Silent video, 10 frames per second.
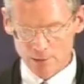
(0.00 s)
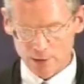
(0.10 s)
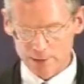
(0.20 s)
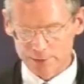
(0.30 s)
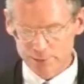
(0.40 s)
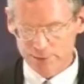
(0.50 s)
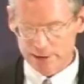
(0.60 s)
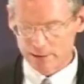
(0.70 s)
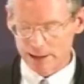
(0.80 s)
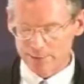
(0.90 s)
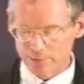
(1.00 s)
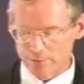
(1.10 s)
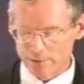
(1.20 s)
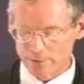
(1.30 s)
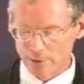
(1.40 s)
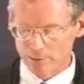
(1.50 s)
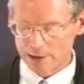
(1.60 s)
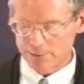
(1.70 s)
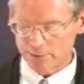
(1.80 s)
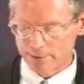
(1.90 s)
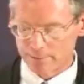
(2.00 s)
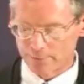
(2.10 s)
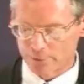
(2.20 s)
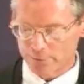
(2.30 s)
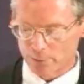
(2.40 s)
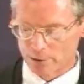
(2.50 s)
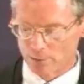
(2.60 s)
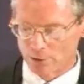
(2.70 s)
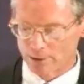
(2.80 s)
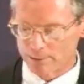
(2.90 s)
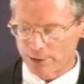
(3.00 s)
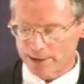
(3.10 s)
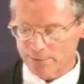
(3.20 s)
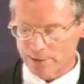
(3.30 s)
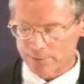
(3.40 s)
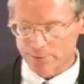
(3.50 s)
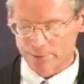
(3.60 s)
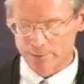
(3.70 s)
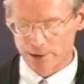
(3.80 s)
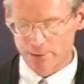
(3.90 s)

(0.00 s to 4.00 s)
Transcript: While New Deal agencies owe much to their First World War predecessors,